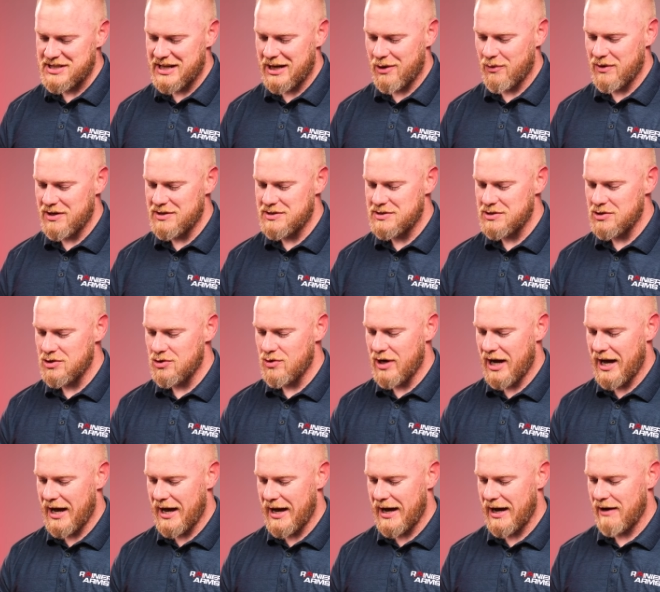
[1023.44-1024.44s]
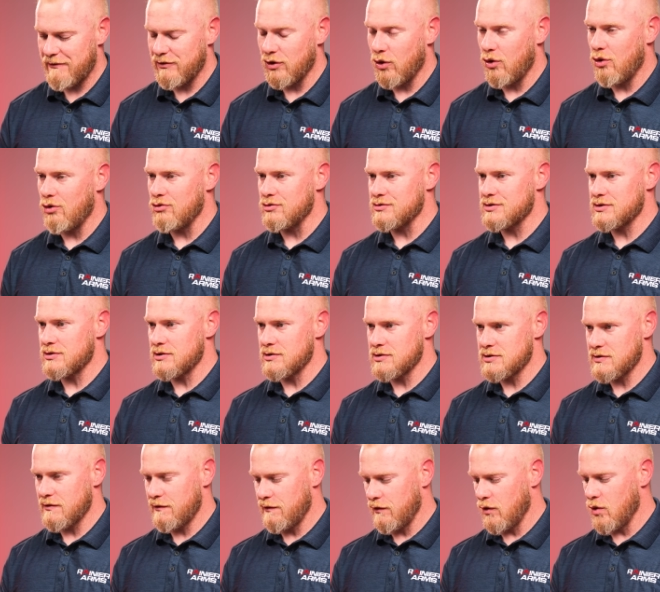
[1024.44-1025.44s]
that we do have the
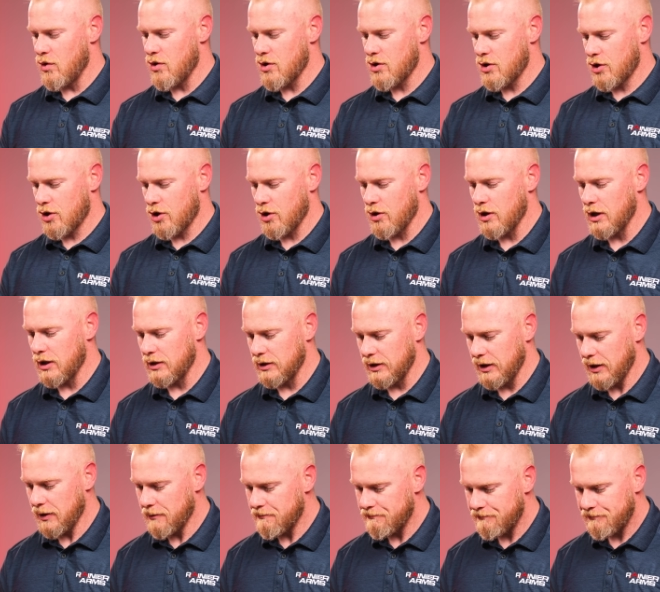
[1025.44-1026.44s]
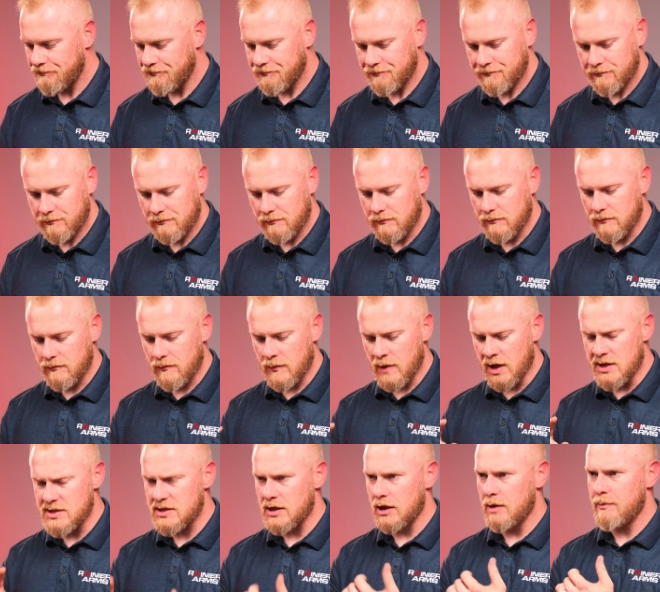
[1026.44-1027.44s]
holsters for currently
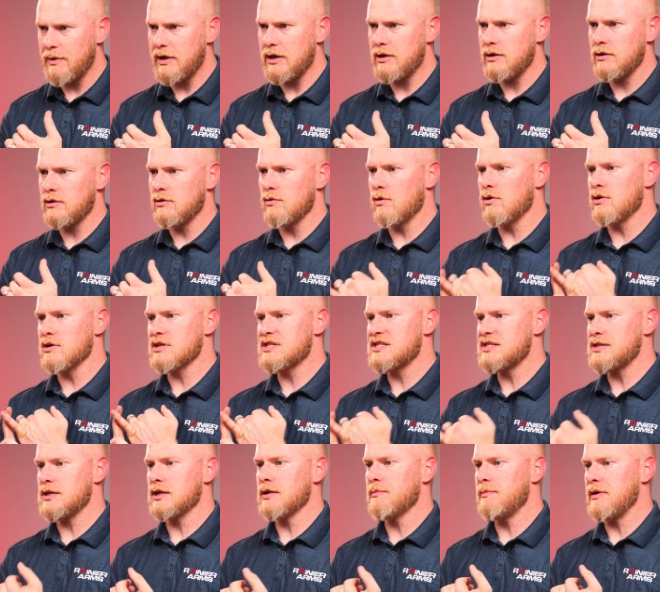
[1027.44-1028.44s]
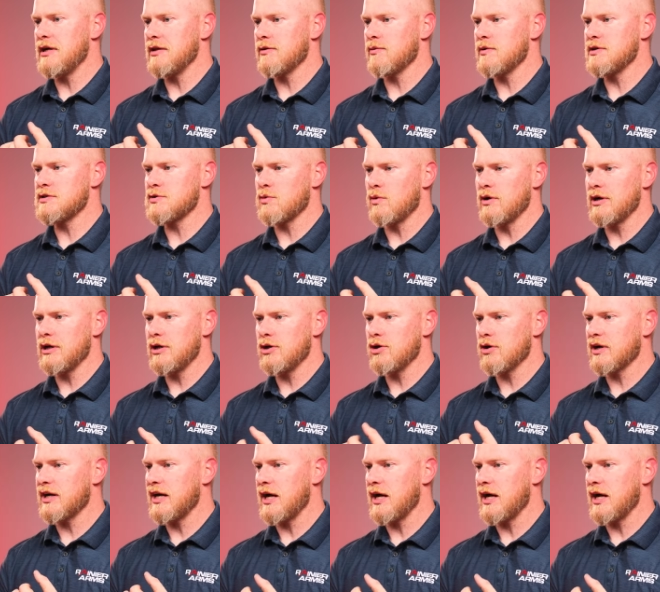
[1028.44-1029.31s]
is going to be your SIG P320, your